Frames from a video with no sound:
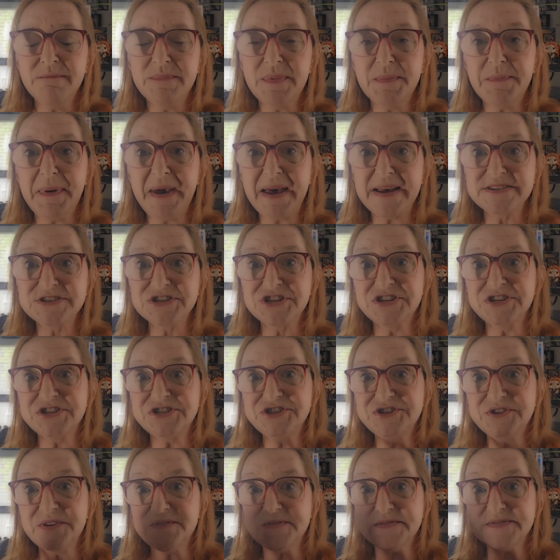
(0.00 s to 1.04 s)
But Bastion
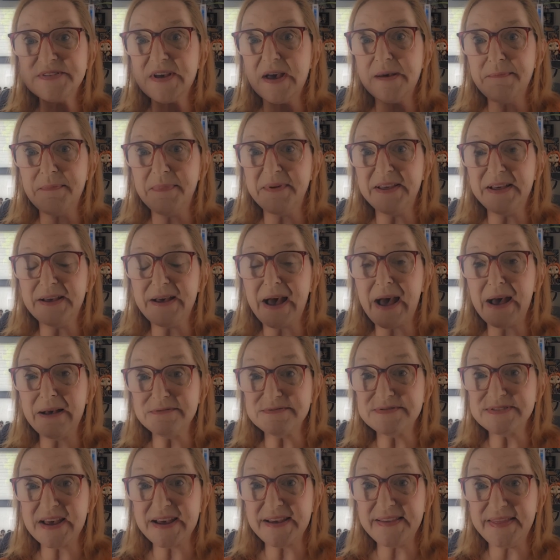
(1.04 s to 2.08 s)
shows up
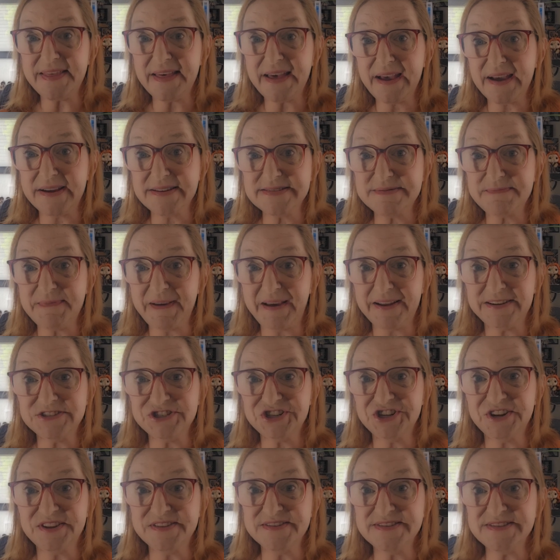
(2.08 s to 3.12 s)
outside the
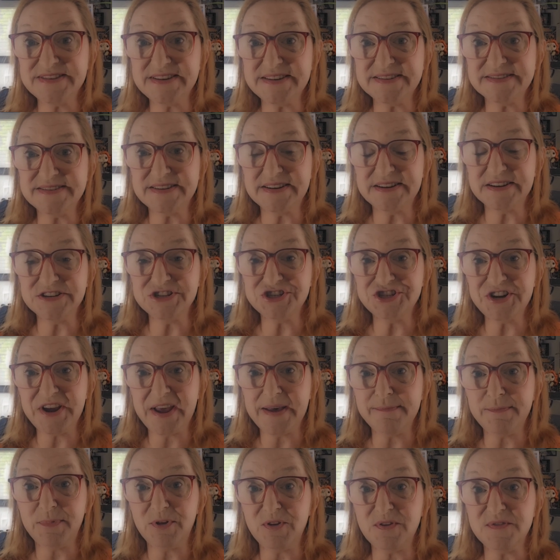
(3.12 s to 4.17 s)
X-Mansion, sees it in
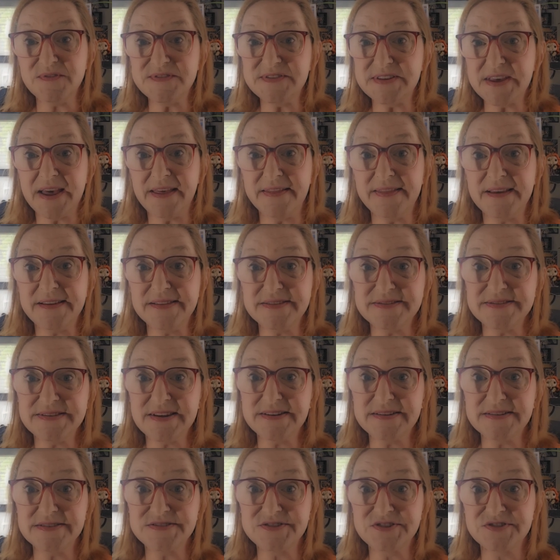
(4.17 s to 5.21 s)
shambles, and then
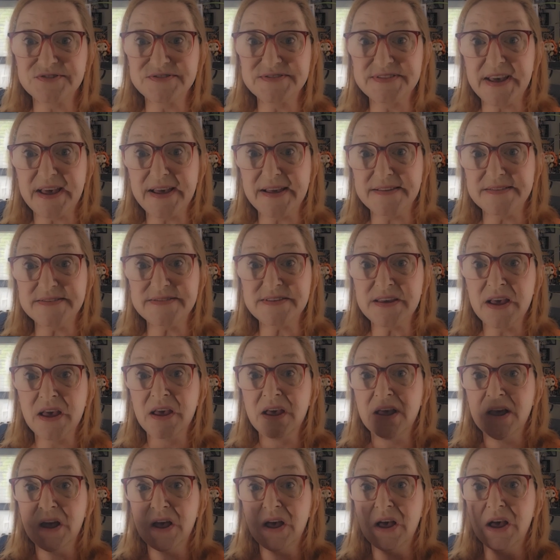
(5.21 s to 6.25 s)
Sinister says